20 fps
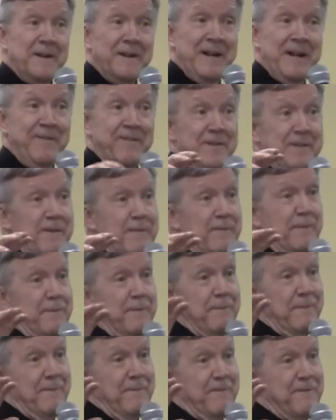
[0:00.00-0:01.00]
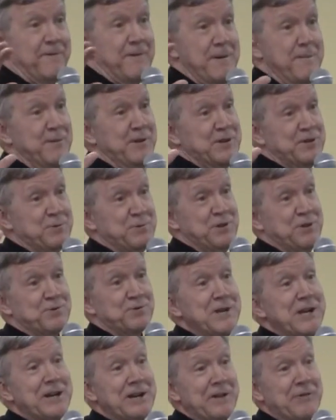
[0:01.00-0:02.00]
even from this
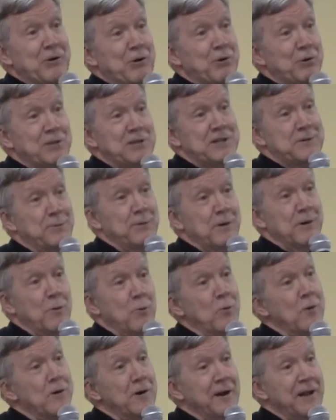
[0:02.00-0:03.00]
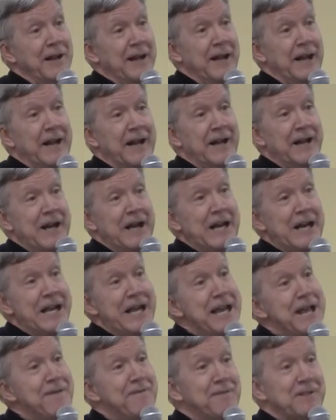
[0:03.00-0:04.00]
retreat of the Holy Spirit working, can
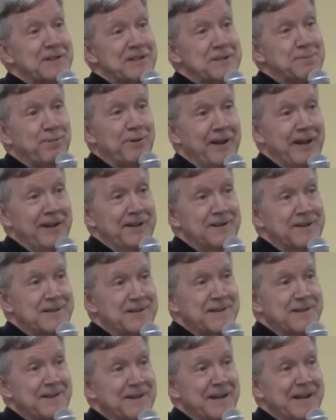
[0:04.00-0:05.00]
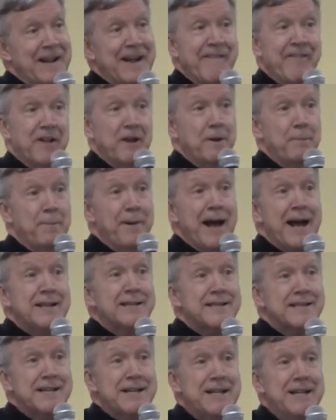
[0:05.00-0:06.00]
leave this place and have the
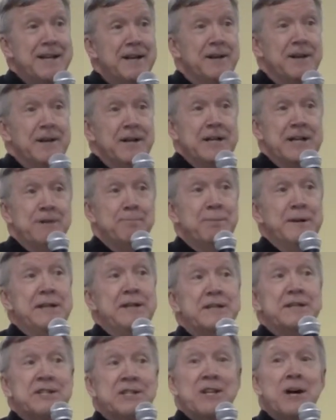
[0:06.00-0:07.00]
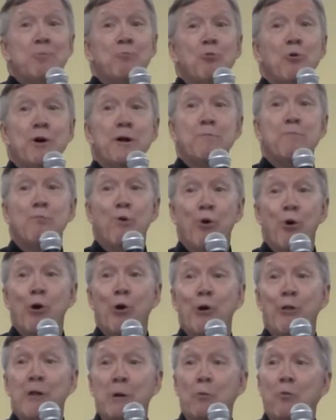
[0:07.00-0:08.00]
capacity to be someone
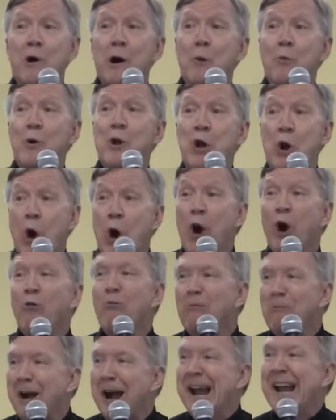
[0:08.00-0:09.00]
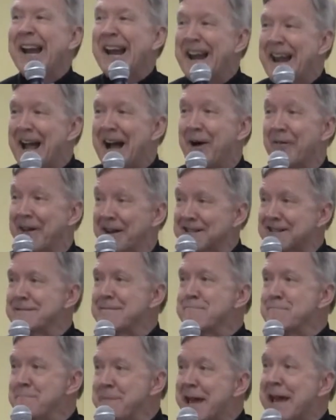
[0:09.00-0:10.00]
more than what we are right now. That's
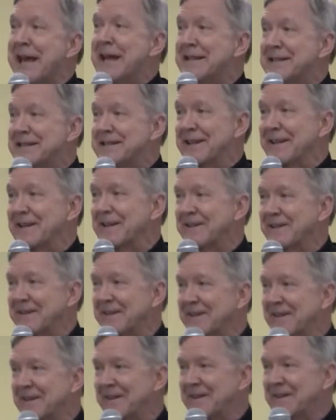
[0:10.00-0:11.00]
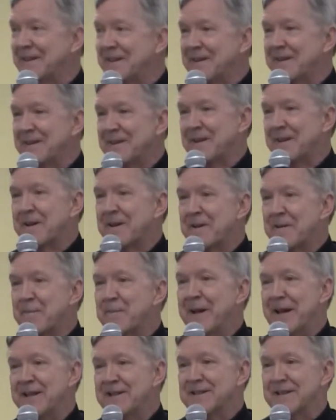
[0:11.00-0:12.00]
amazing.
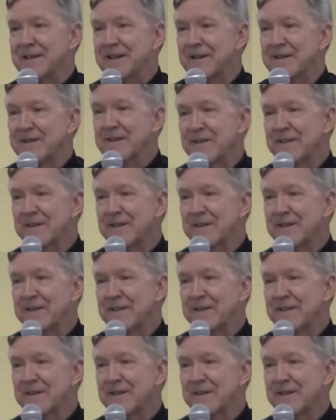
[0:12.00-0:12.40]
Amazing.